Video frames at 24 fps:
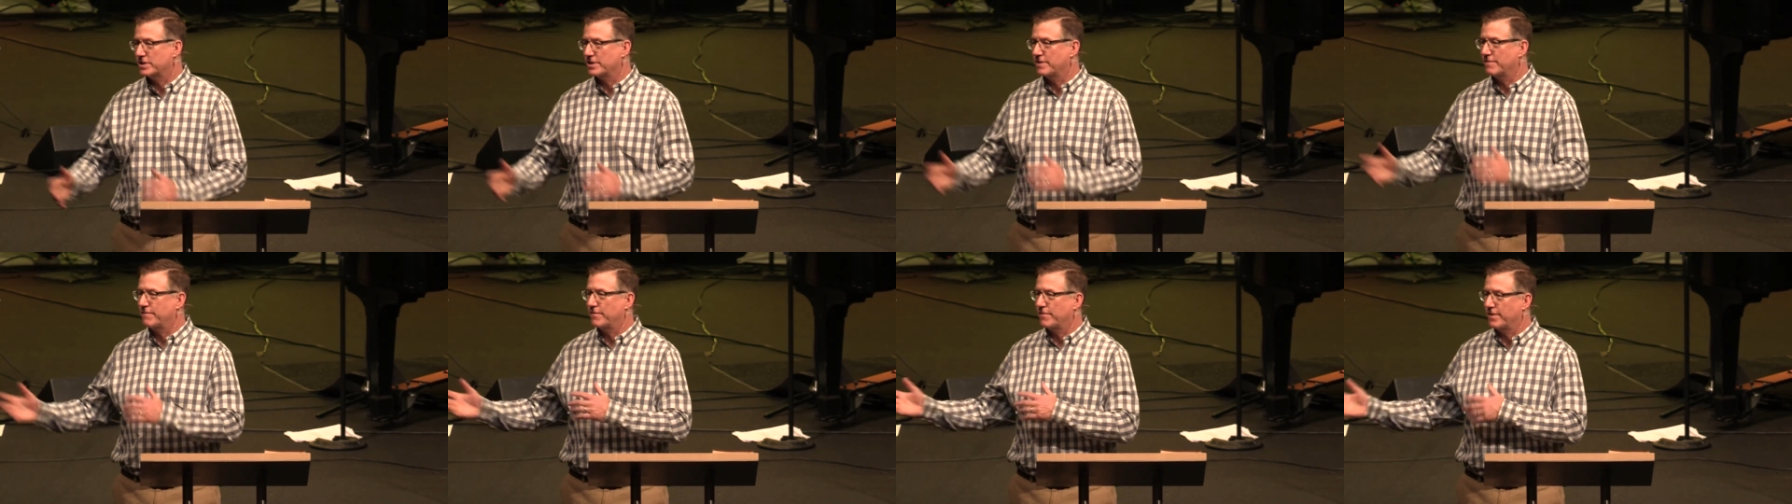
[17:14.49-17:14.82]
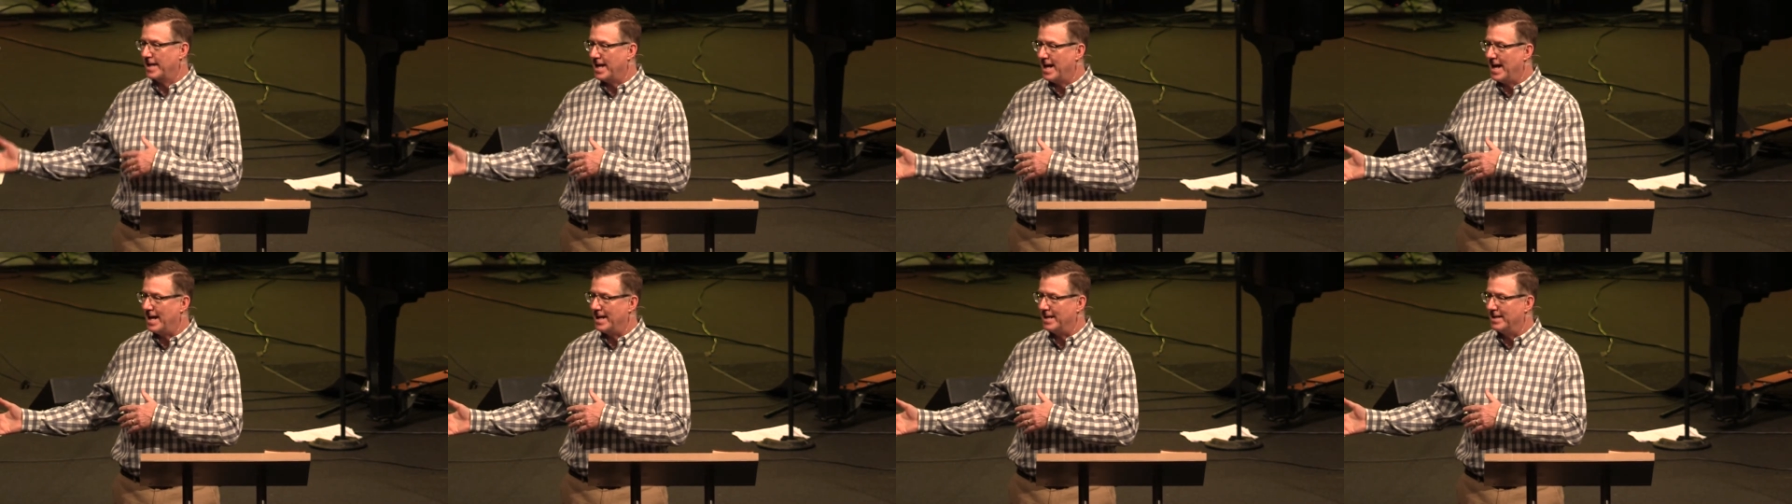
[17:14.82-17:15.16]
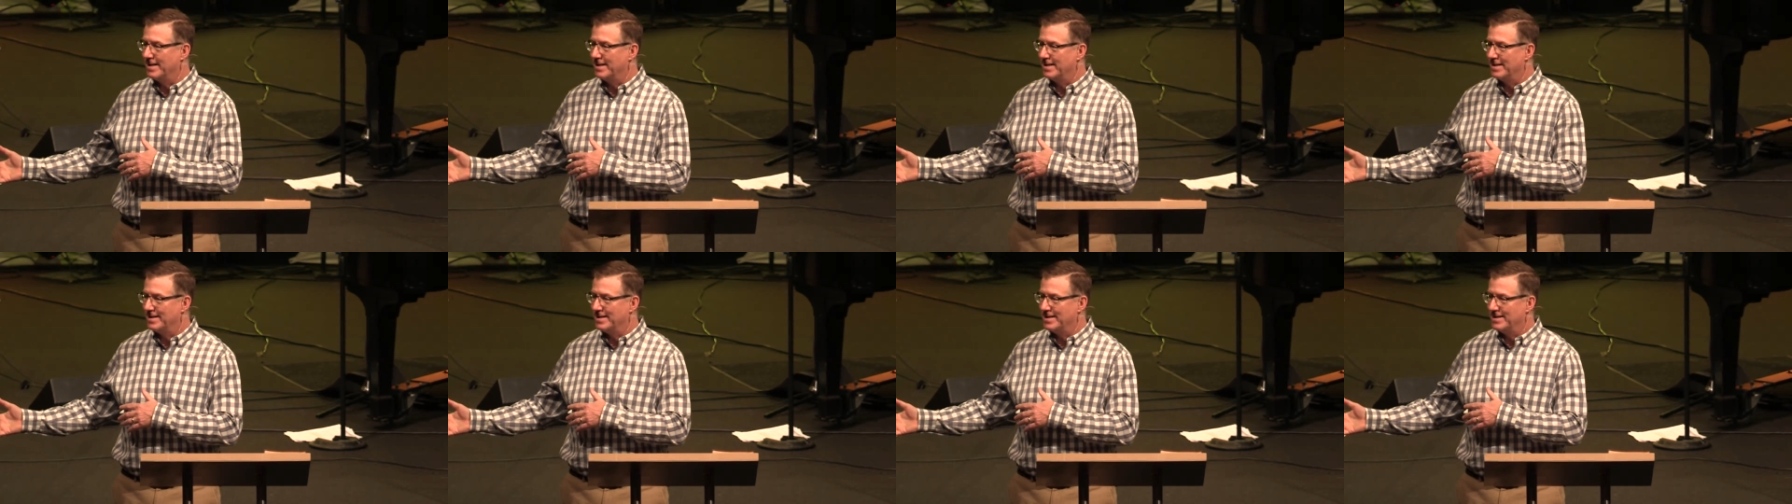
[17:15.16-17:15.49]
to forget
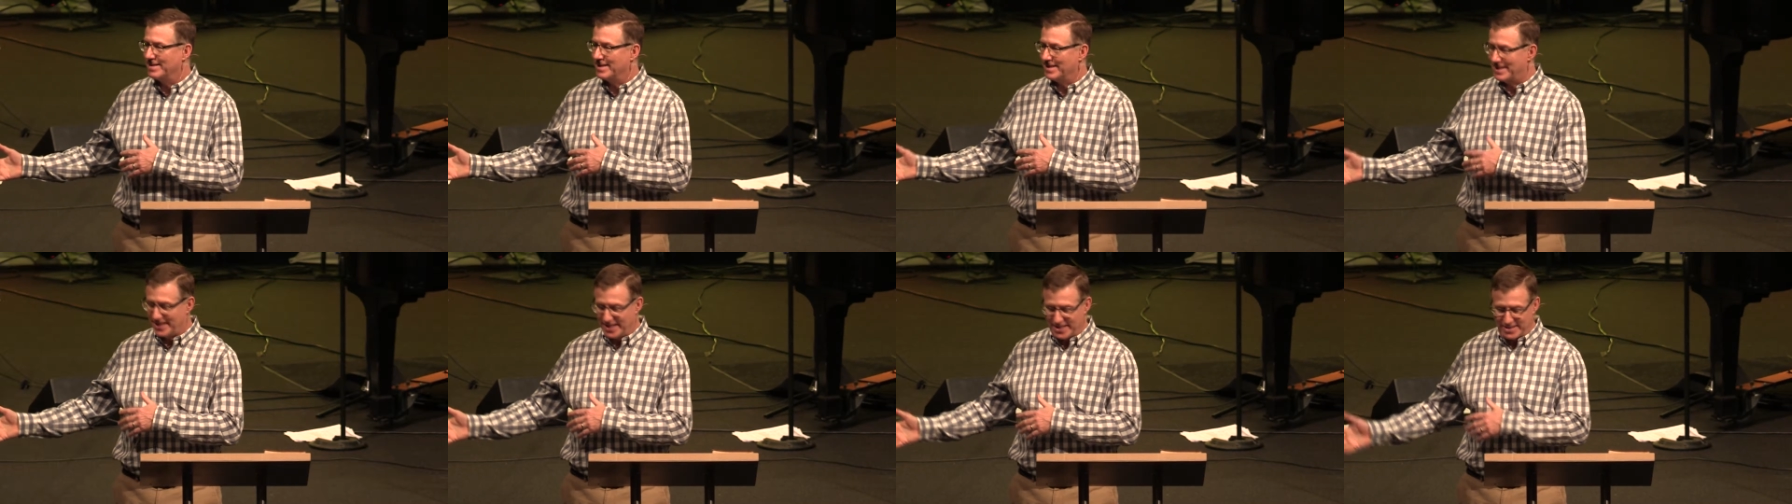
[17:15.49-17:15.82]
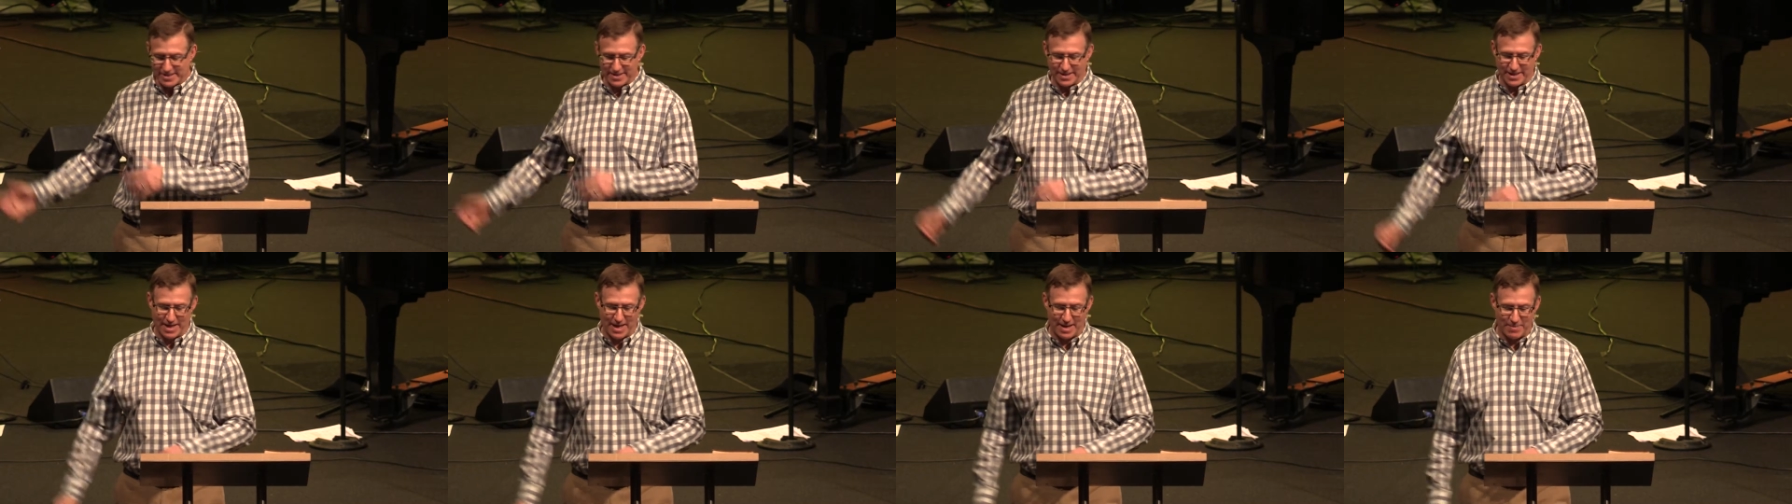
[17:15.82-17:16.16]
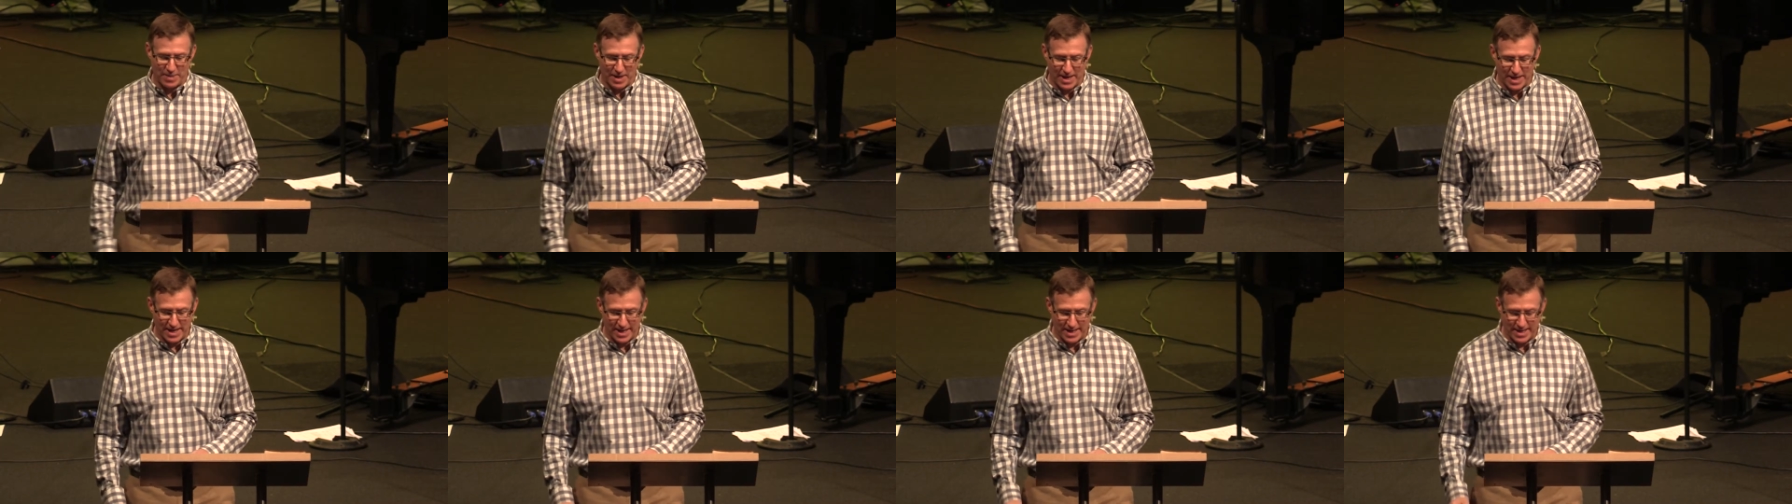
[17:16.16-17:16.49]
the things that lie
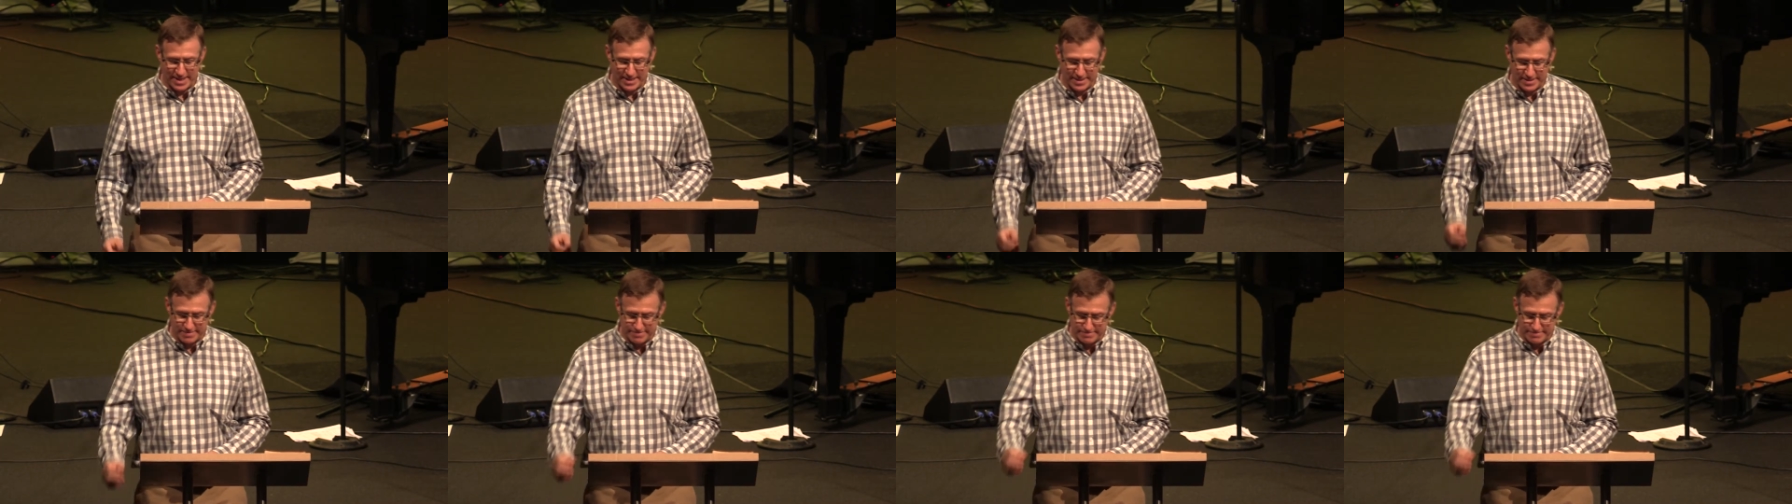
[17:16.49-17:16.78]
behind.